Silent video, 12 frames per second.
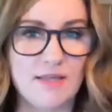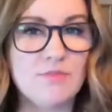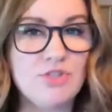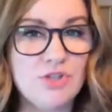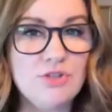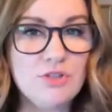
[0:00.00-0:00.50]

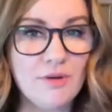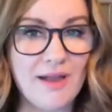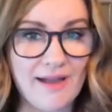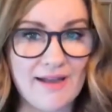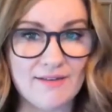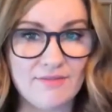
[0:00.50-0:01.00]

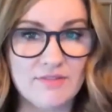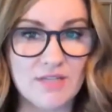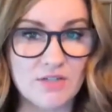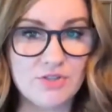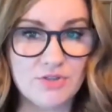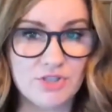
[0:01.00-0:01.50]

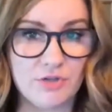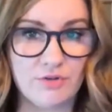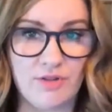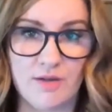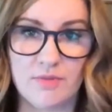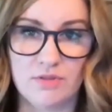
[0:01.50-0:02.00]
does your general
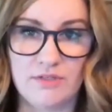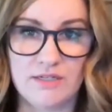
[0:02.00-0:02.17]
liability